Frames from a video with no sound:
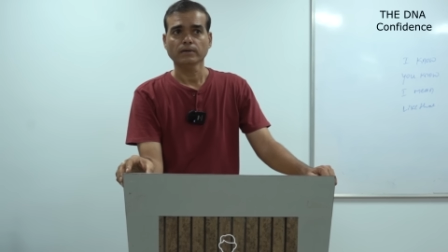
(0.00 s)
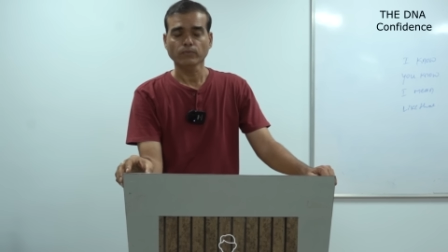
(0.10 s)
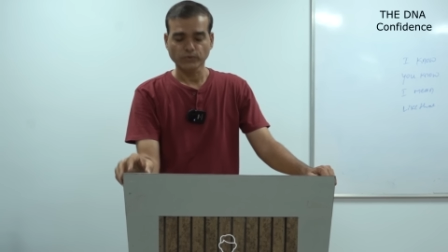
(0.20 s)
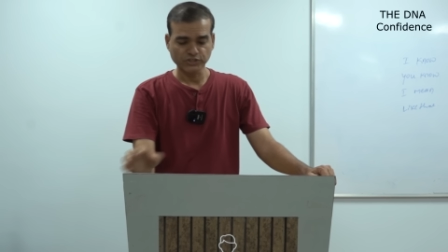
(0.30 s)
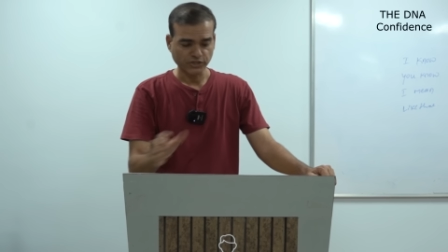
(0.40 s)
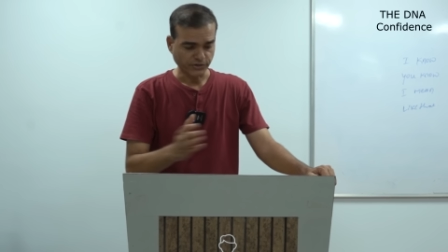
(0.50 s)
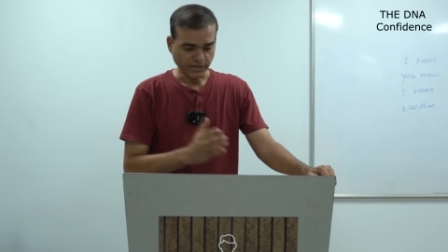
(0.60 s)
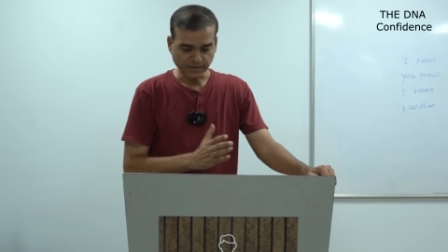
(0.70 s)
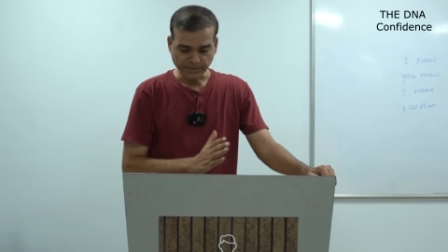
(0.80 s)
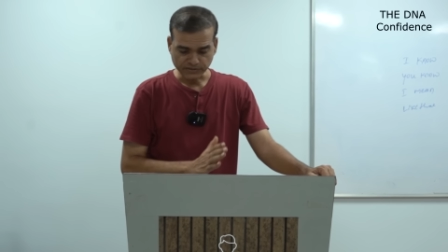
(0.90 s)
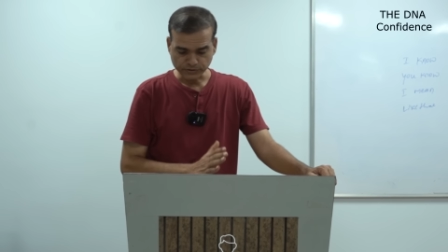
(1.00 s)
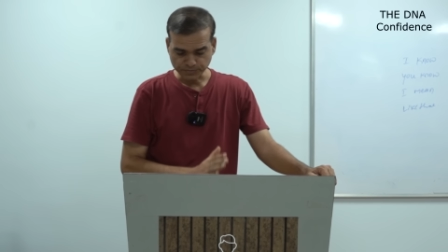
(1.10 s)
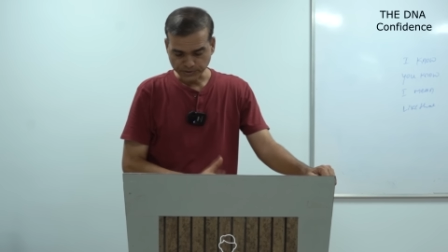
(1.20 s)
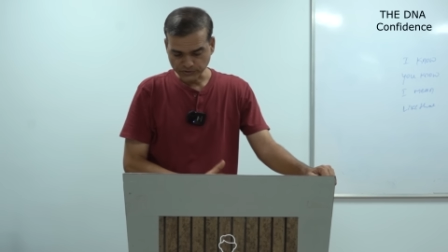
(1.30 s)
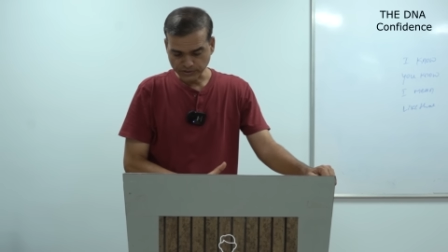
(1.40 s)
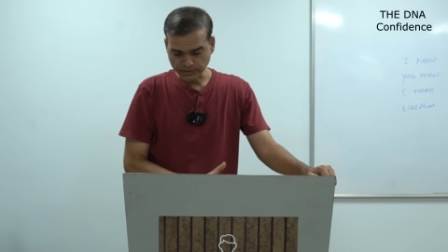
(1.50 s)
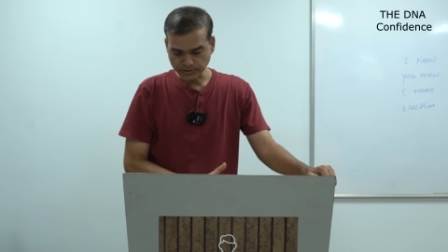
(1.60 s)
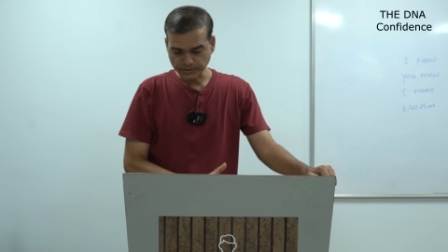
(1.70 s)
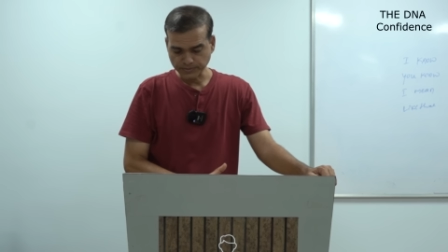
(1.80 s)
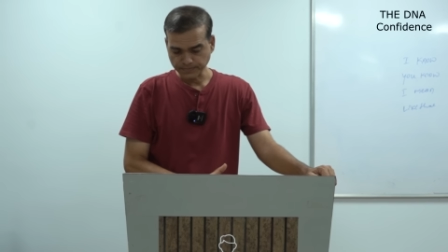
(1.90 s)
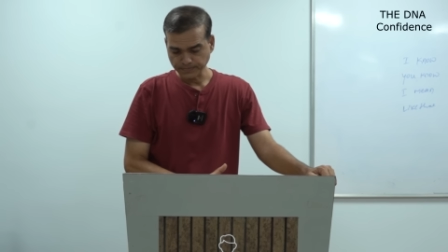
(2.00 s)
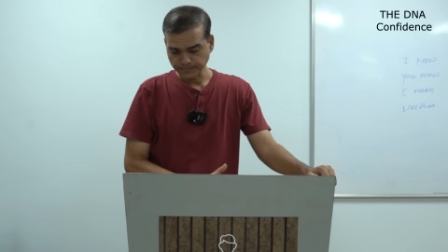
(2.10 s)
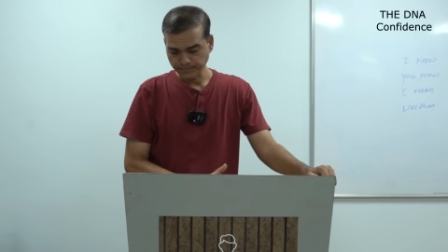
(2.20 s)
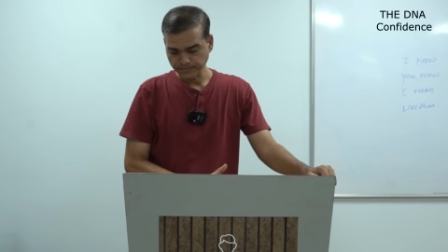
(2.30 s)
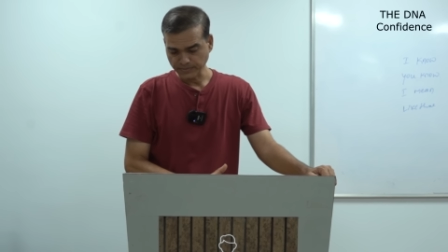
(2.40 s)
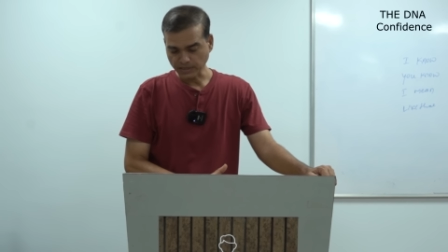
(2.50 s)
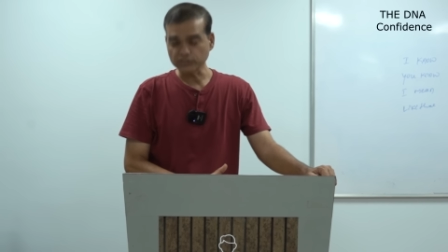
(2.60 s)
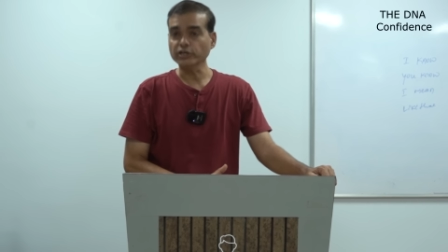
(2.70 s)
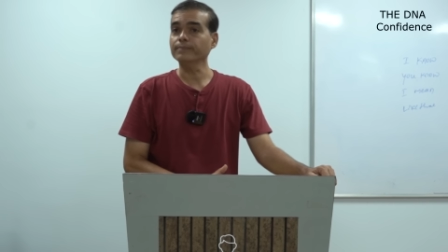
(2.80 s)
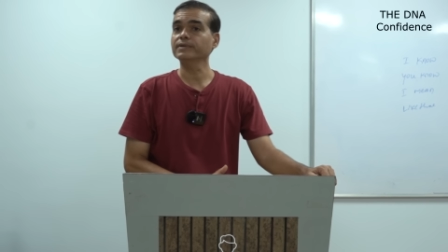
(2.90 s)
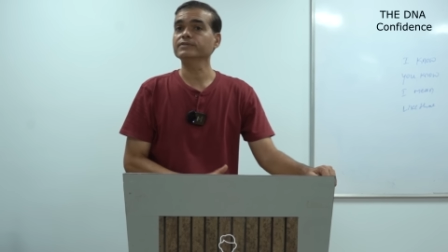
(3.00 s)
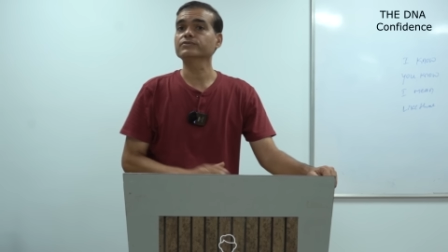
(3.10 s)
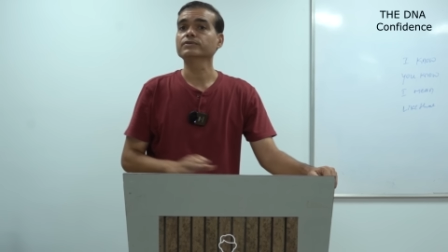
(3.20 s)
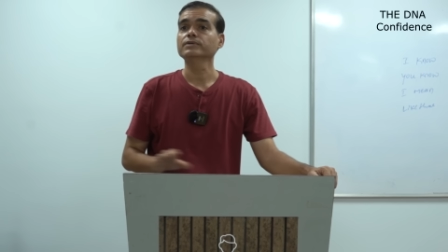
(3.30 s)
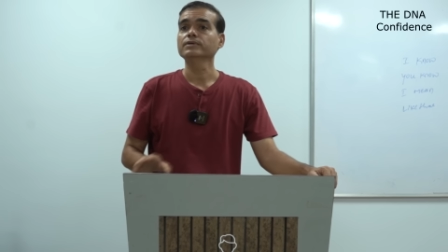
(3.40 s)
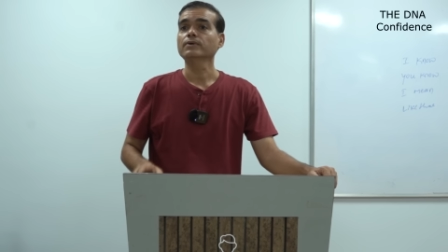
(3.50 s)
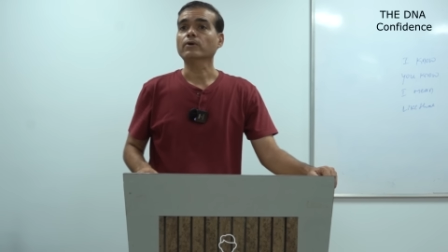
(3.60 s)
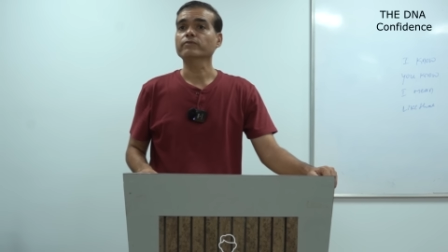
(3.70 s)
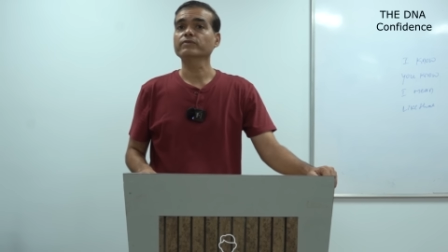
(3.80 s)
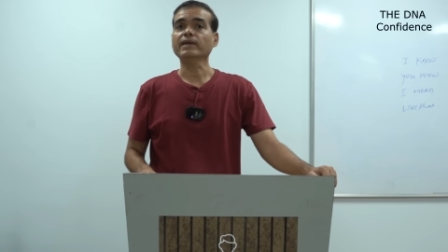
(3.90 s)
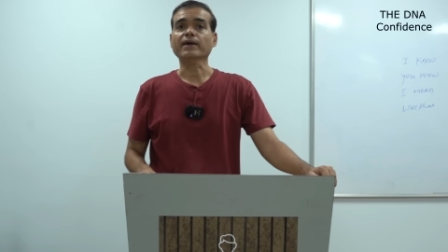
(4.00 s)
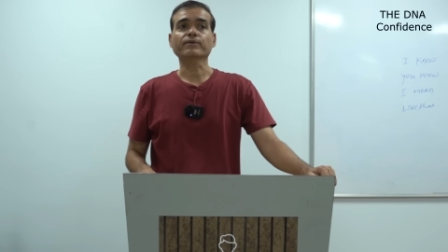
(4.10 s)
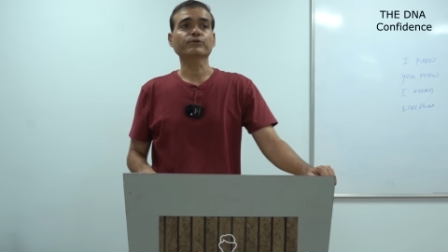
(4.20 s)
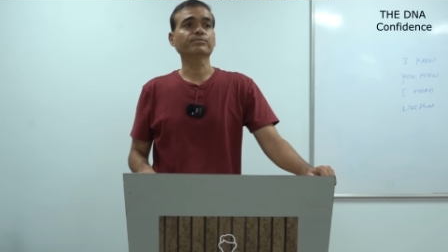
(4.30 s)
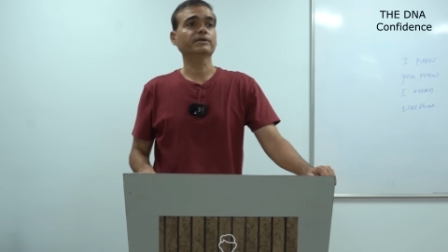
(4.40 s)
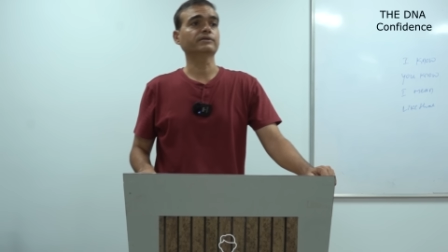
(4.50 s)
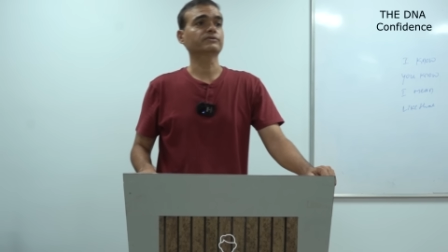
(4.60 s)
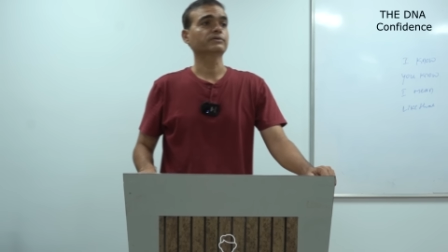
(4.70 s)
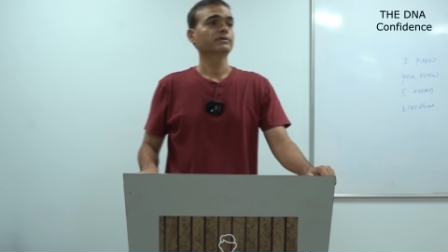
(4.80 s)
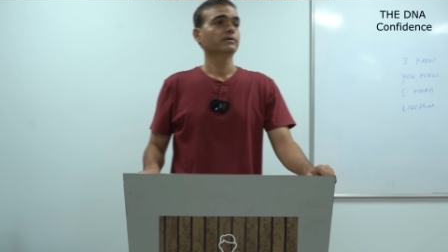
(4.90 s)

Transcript: which really makes this person a, a gem is, all of you will agree with me is,